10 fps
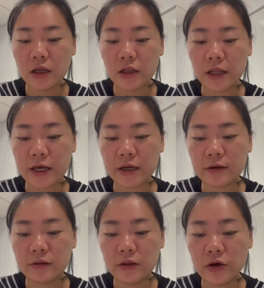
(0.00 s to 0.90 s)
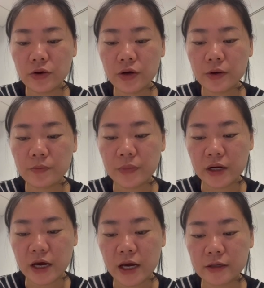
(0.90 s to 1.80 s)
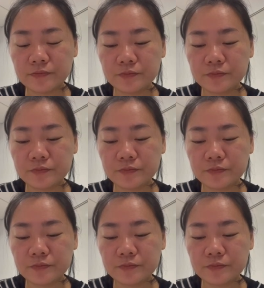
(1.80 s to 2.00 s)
like look, mirar,